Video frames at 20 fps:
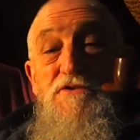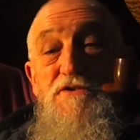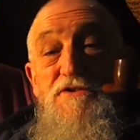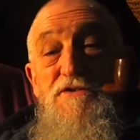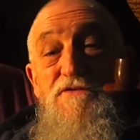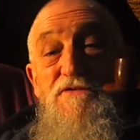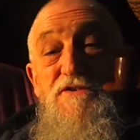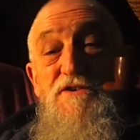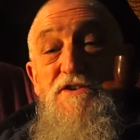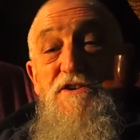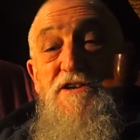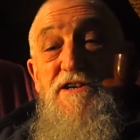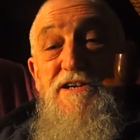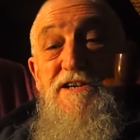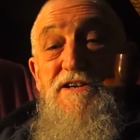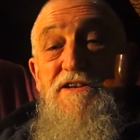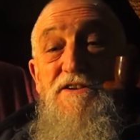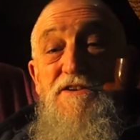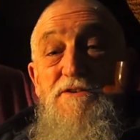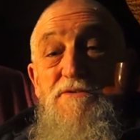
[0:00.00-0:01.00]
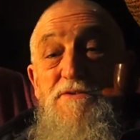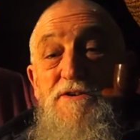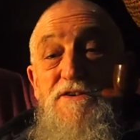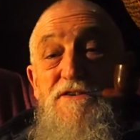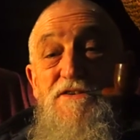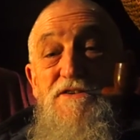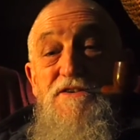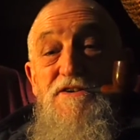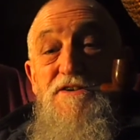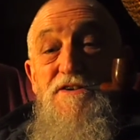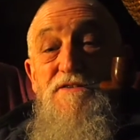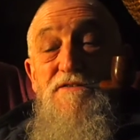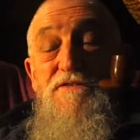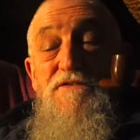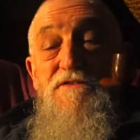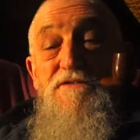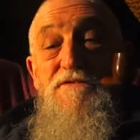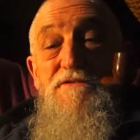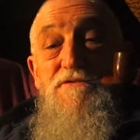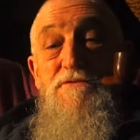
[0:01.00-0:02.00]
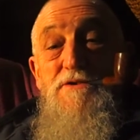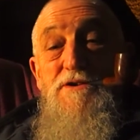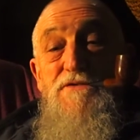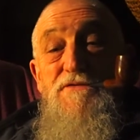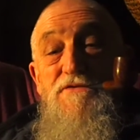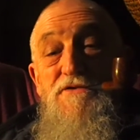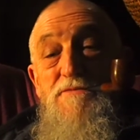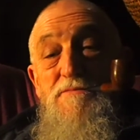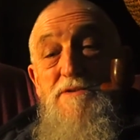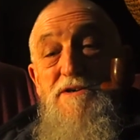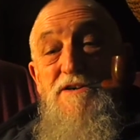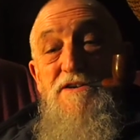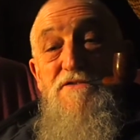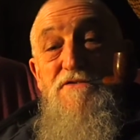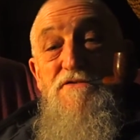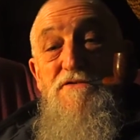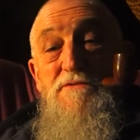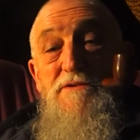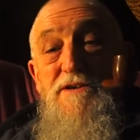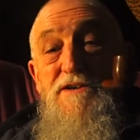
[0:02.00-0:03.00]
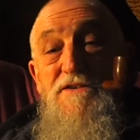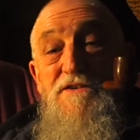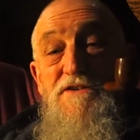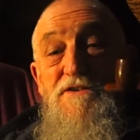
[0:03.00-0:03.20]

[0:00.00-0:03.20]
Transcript: of the fishing I do, it's quite a few miles away, so